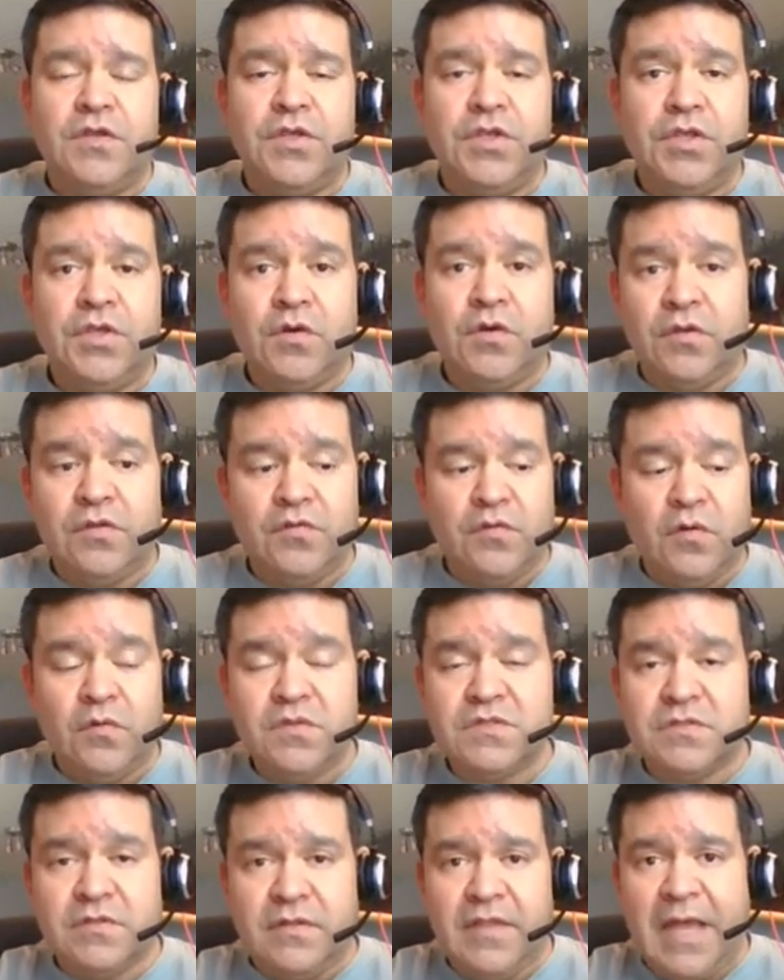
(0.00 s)
you
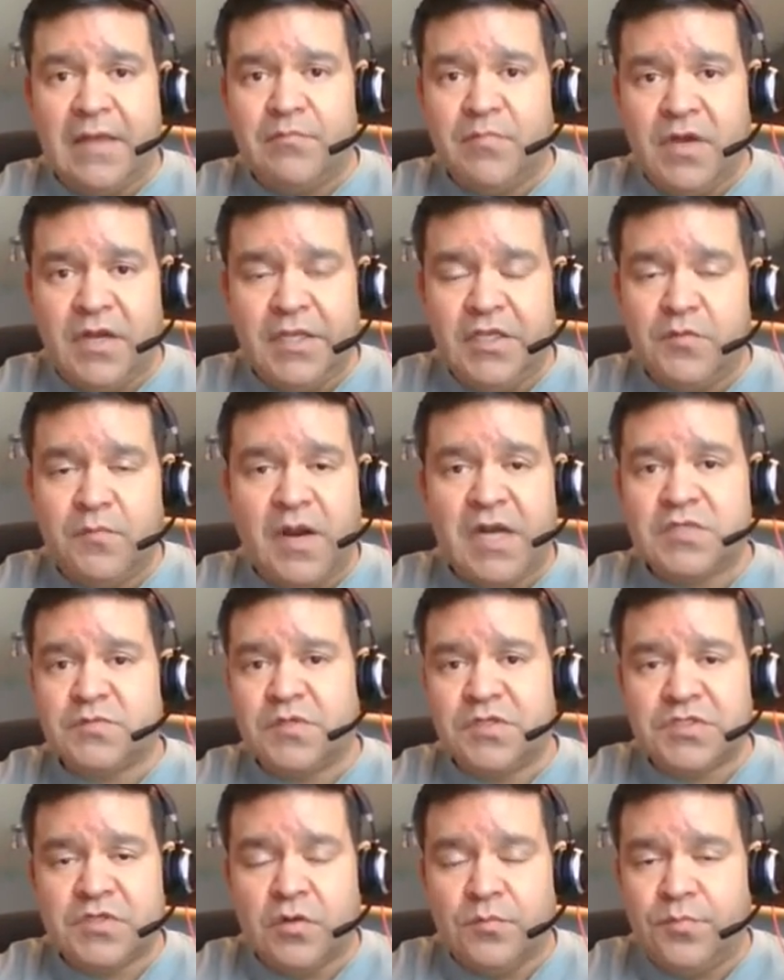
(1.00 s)
those that money you might as well
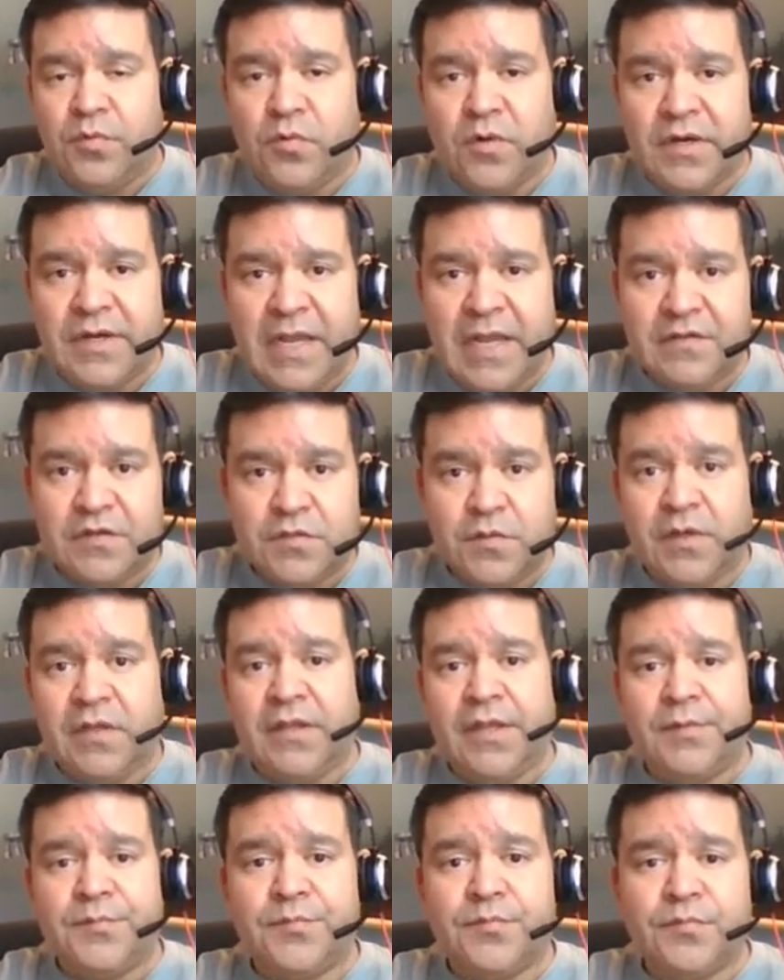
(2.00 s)
just go pour it down the
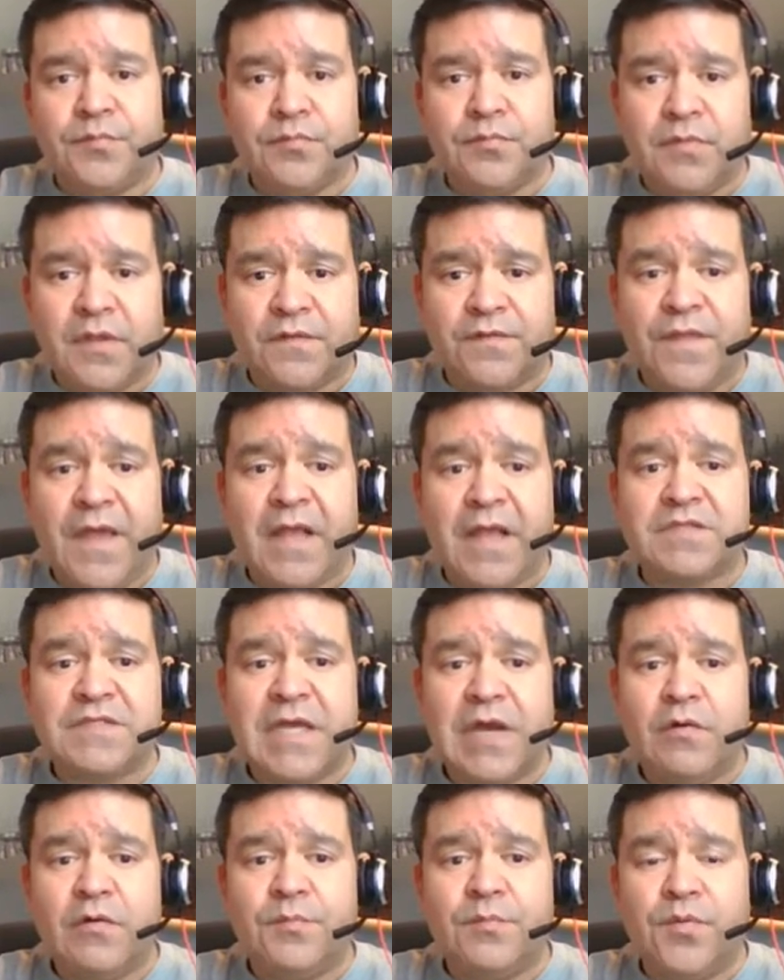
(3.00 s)
toilet like that's
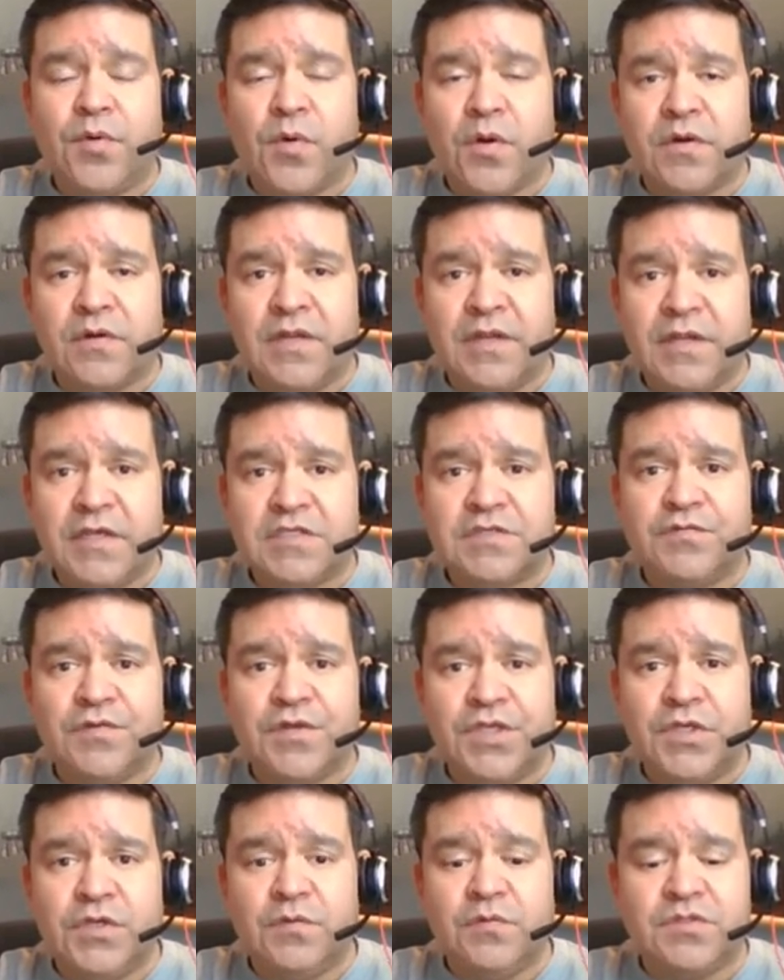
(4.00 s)
how important it is for
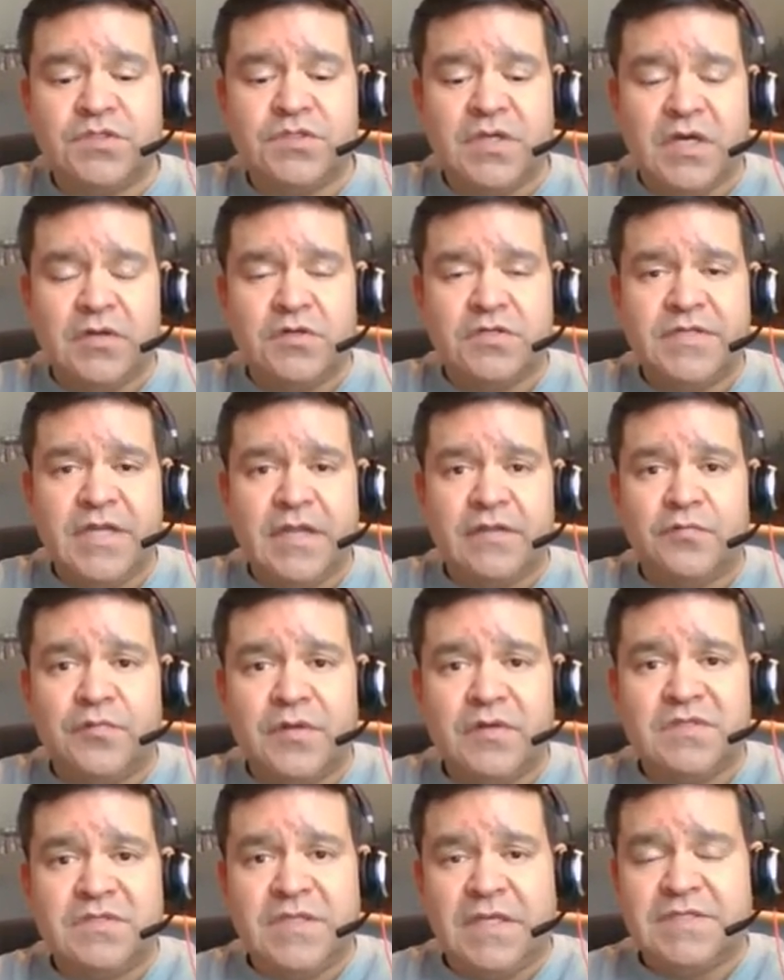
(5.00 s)
you to understand the
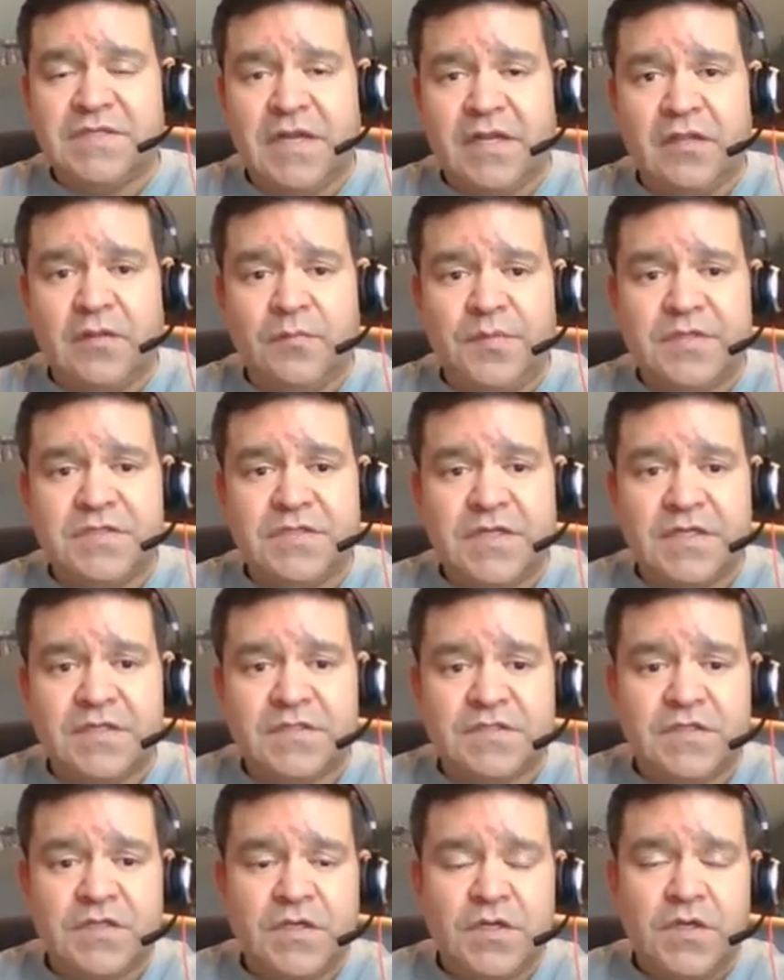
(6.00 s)
real estate side of the
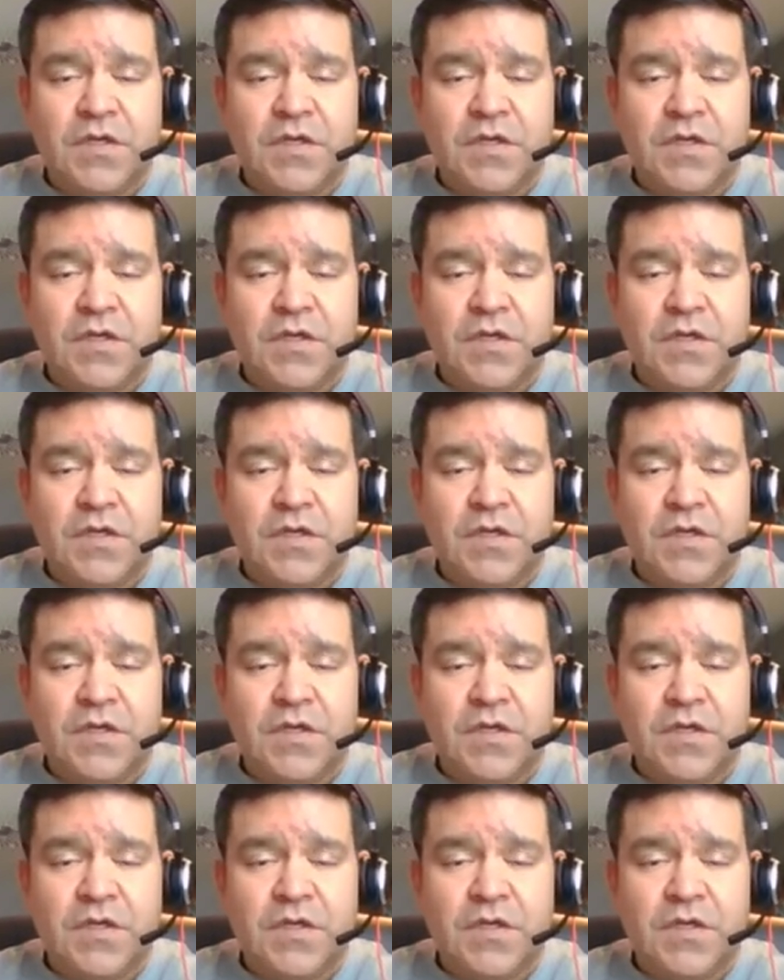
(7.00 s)
business